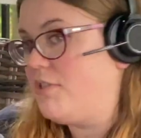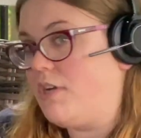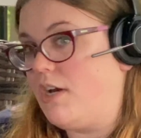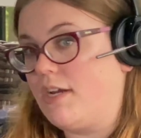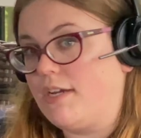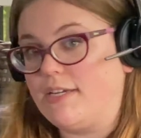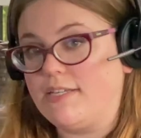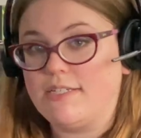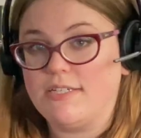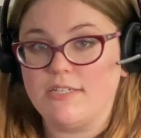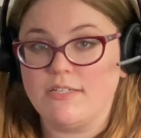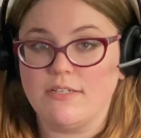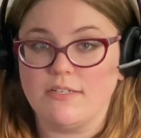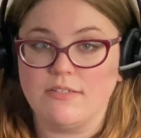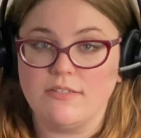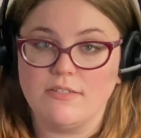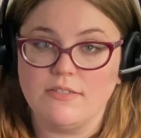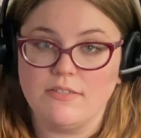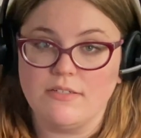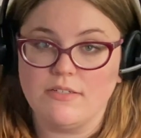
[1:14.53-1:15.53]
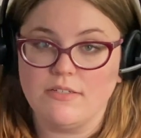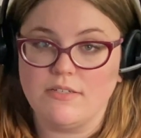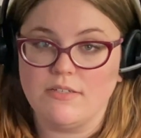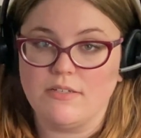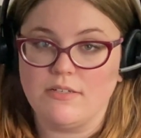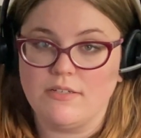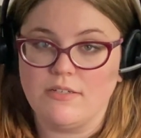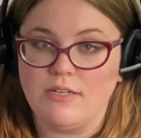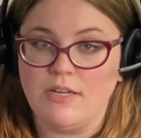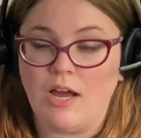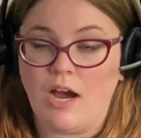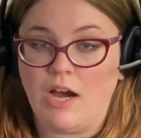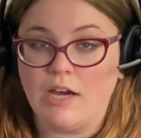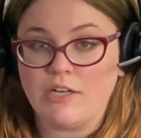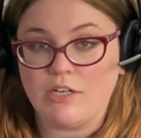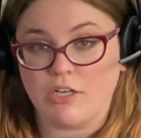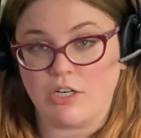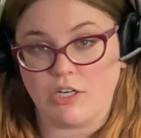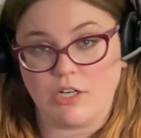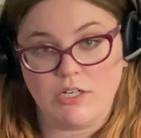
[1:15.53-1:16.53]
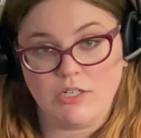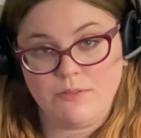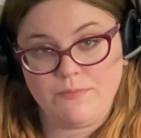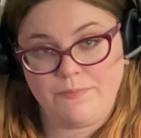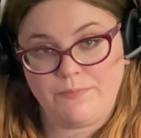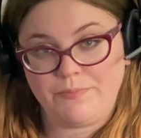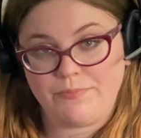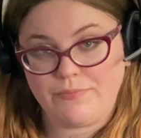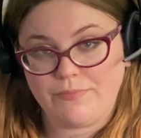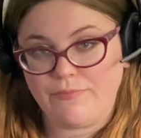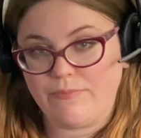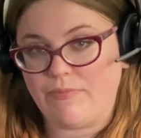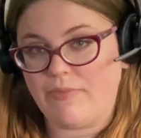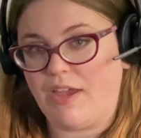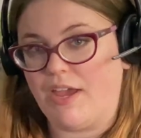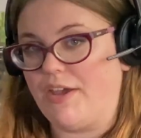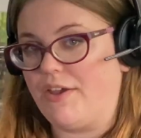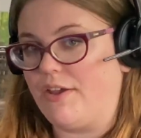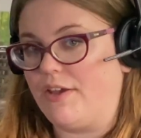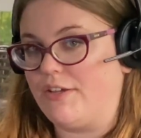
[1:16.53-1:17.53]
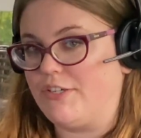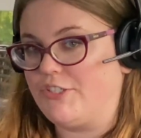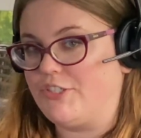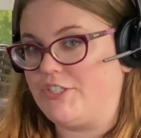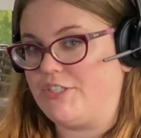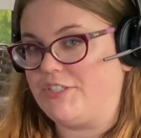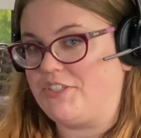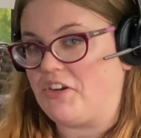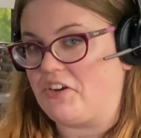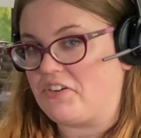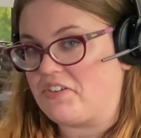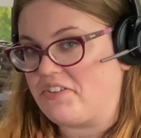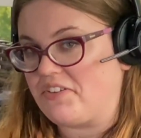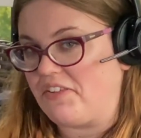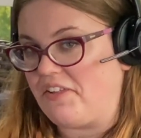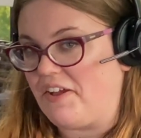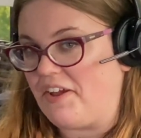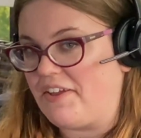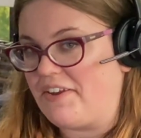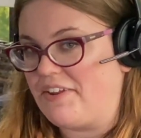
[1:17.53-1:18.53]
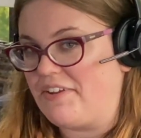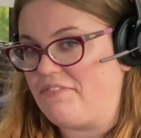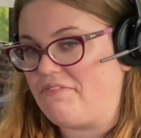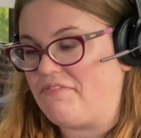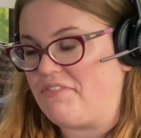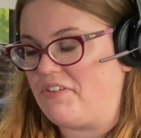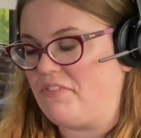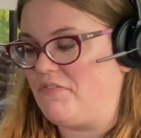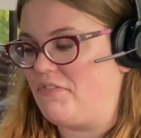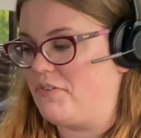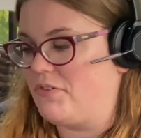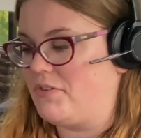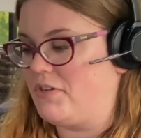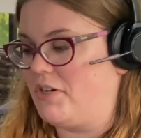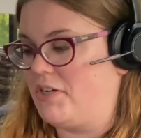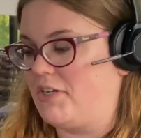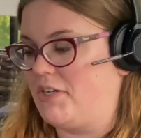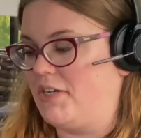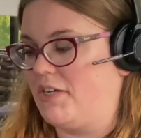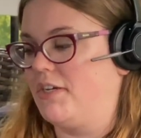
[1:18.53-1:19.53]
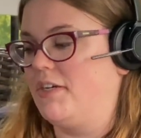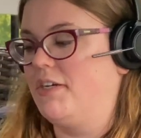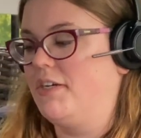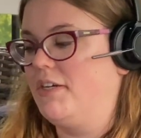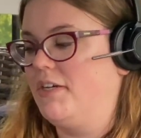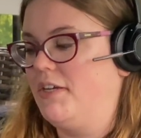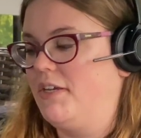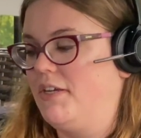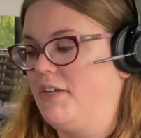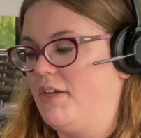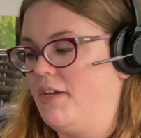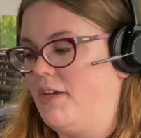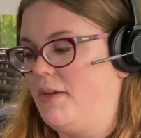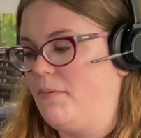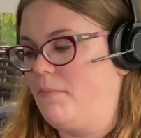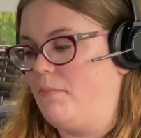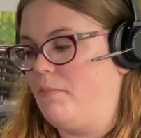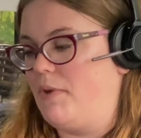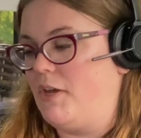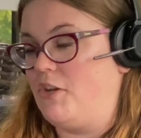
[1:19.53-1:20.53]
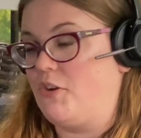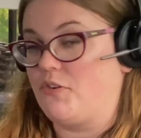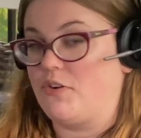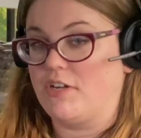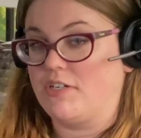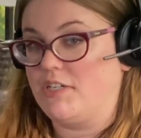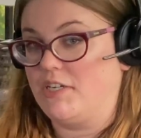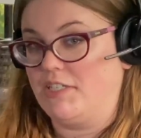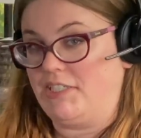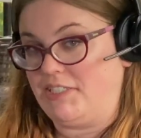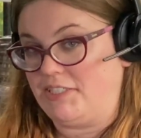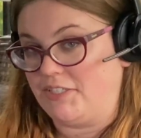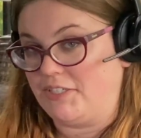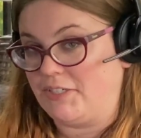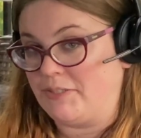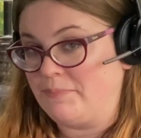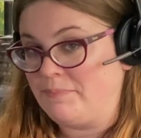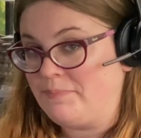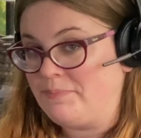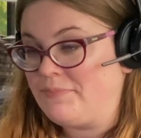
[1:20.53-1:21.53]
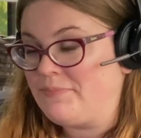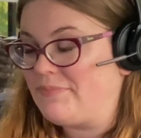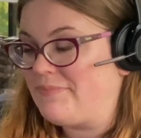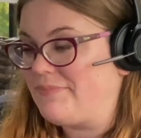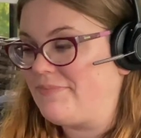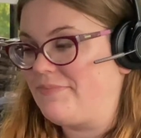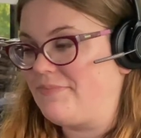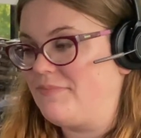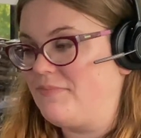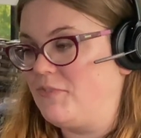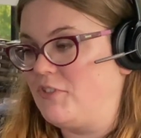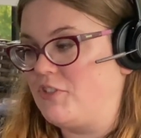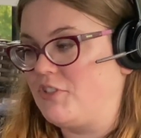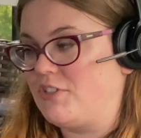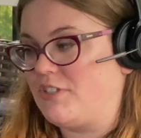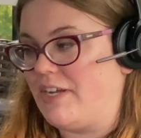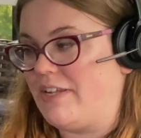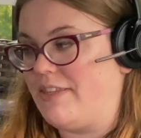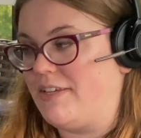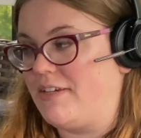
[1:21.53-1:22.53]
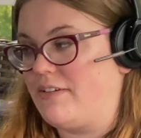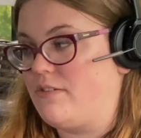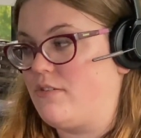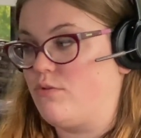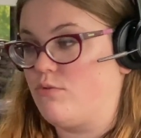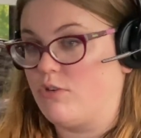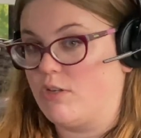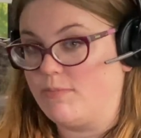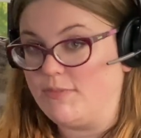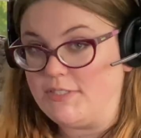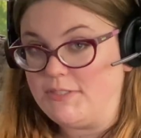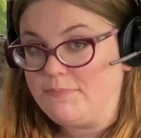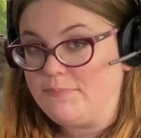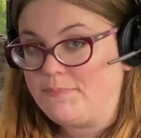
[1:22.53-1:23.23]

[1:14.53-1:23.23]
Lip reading: talking to not her. She talks a lot if you're talking and you're not talking to her, which I think is adorable.